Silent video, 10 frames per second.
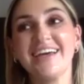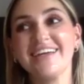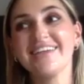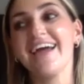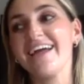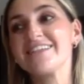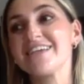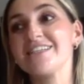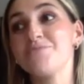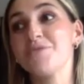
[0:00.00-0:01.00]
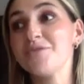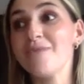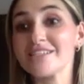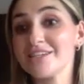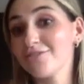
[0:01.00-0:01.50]
yeah, it's been a
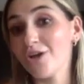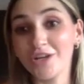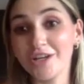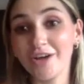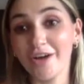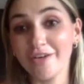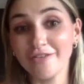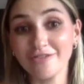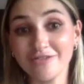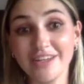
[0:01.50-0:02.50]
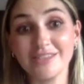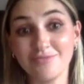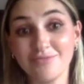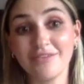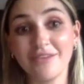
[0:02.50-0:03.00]
massive learning curve. It's
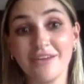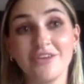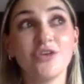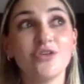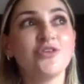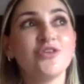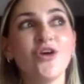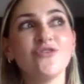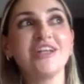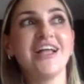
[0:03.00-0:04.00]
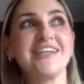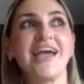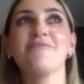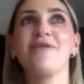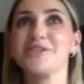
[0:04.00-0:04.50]
you don't realize
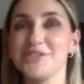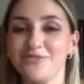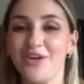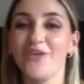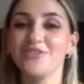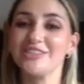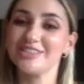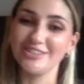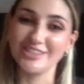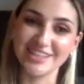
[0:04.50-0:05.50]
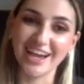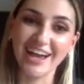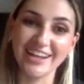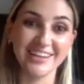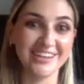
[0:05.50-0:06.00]
how much is involved until you
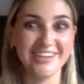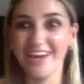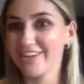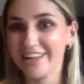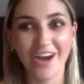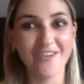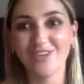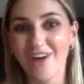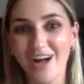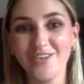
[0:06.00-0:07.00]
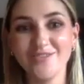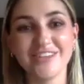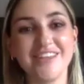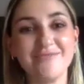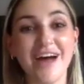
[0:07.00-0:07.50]
start, and then you get really overwhelmed,
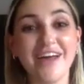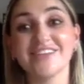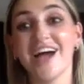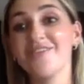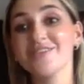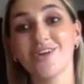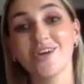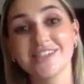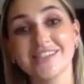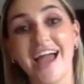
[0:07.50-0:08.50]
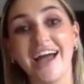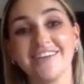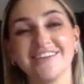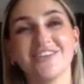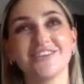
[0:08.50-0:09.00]
and then by the time a song's out,
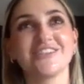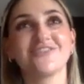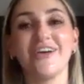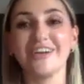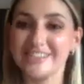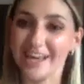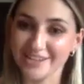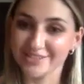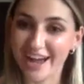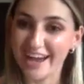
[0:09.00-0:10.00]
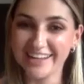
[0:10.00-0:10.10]
you're just very satisfied.